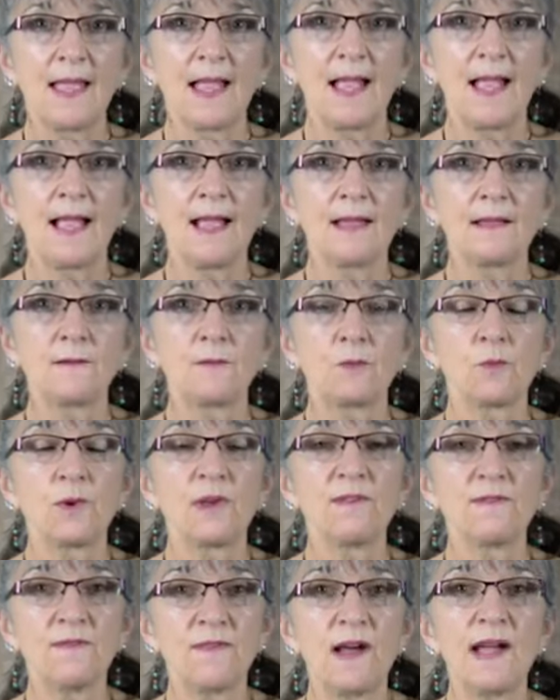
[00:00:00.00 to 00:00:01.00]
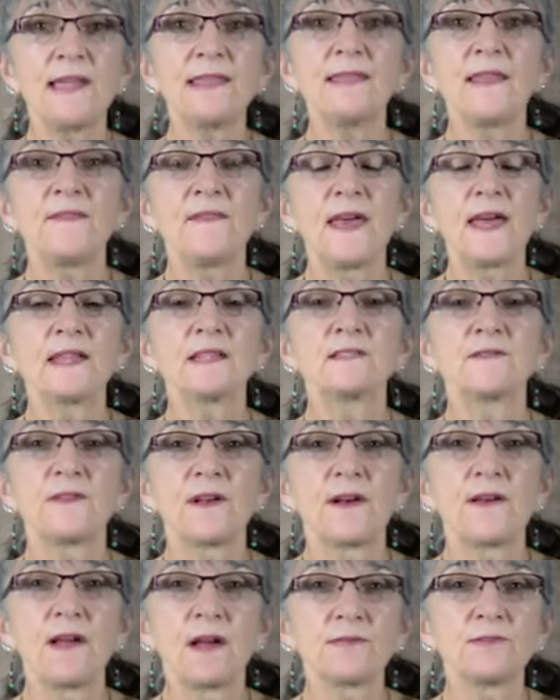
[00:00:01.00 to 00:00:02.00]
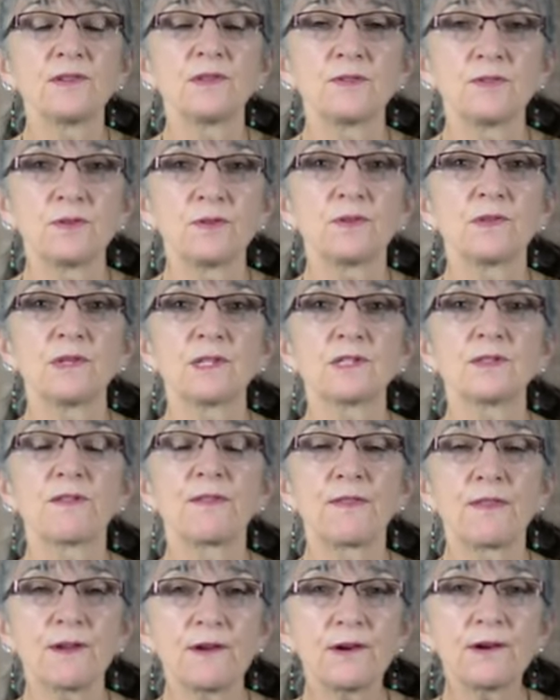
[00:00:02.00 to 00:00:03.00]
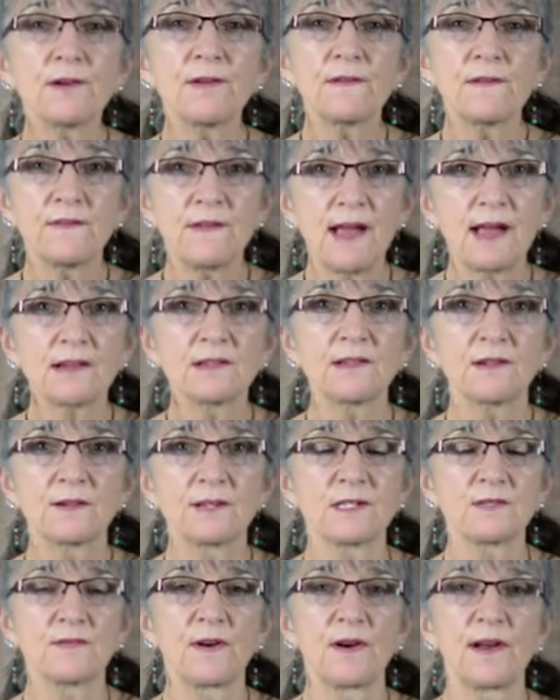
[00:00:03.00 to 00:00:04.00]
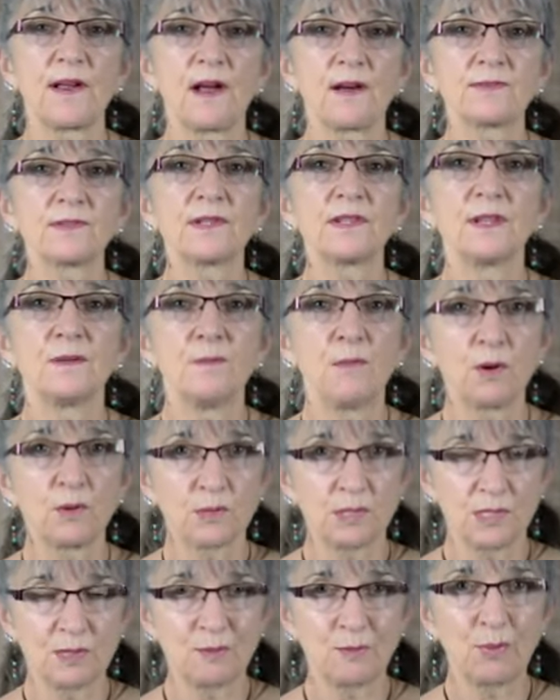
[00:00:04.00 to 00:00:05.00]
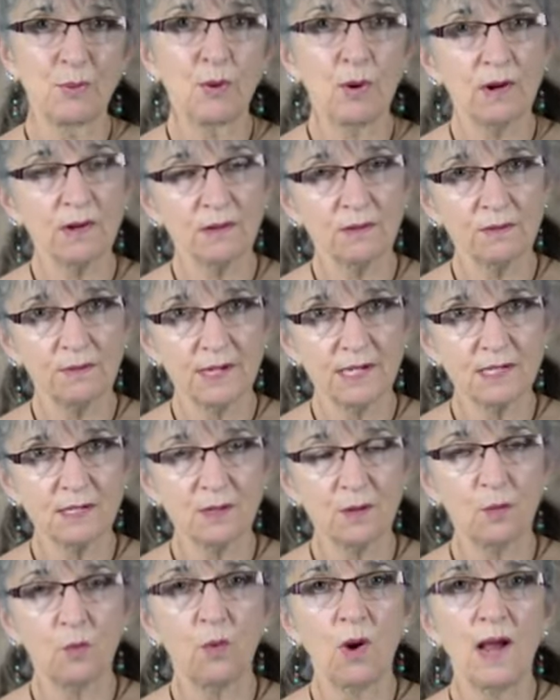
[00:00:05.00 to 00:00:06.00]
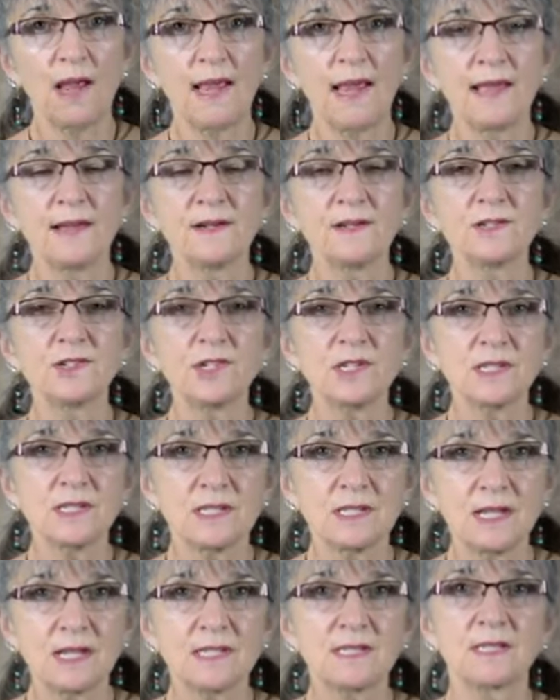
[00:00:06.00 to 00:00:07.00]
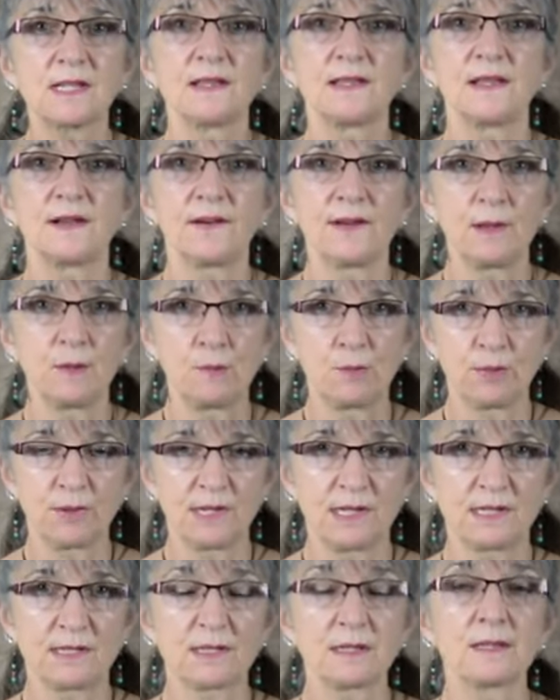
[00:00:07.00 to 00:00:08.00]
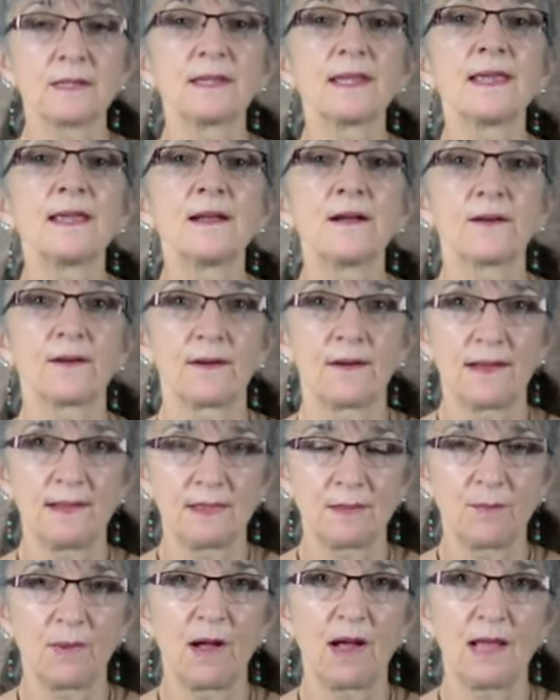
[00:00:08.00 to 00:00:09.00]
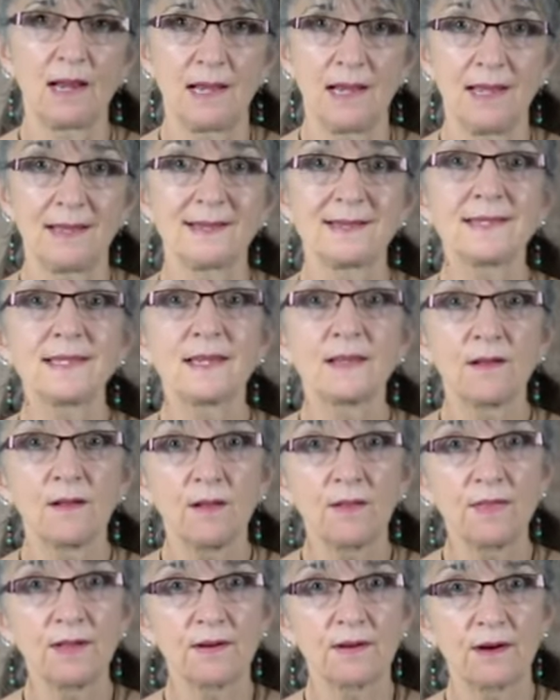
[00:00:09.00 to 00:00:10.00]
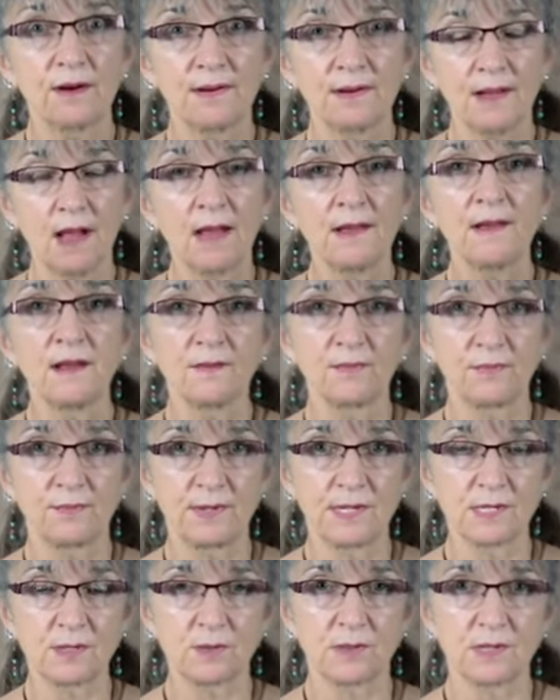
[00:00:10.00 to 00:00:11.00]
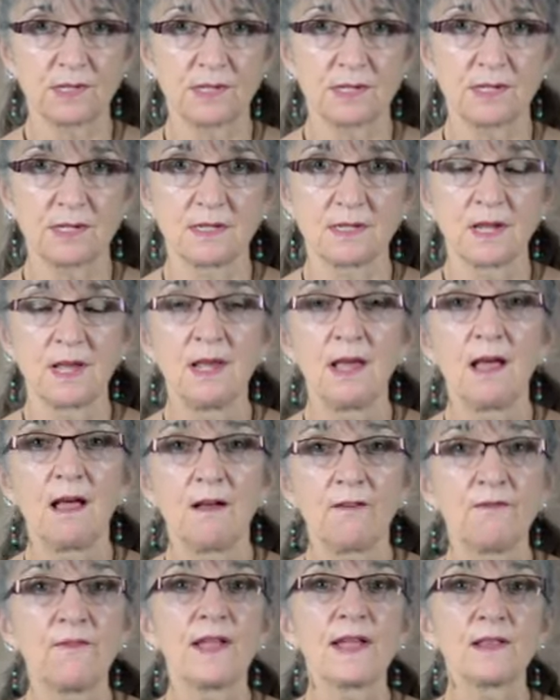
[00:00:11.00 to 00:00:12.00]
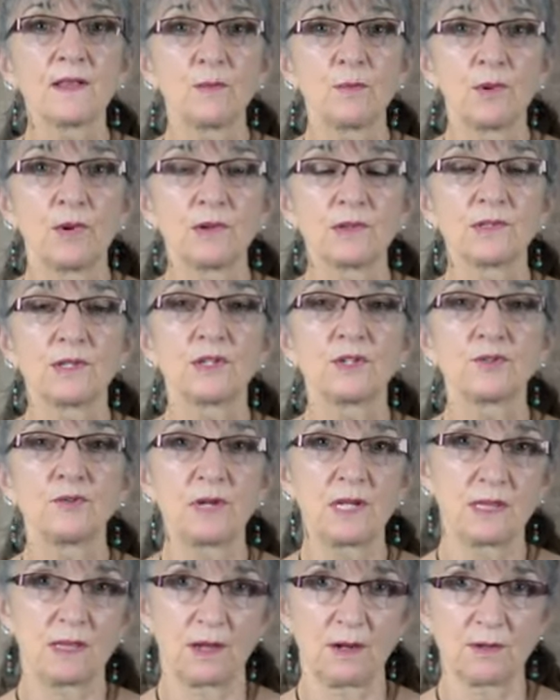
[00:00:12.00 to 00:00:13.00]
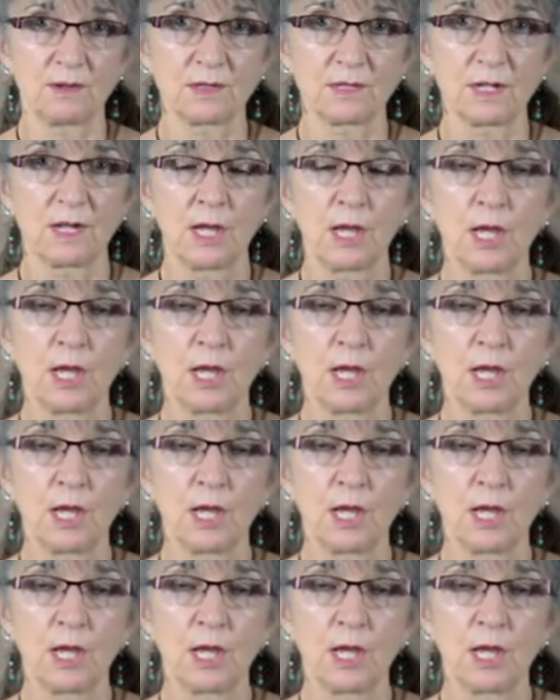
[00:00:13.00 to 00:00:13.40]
And we find that that is very often true. This third factor is very often the most important reason why energy cysts and their imprints linger in the body until there are enough resources available to treat those.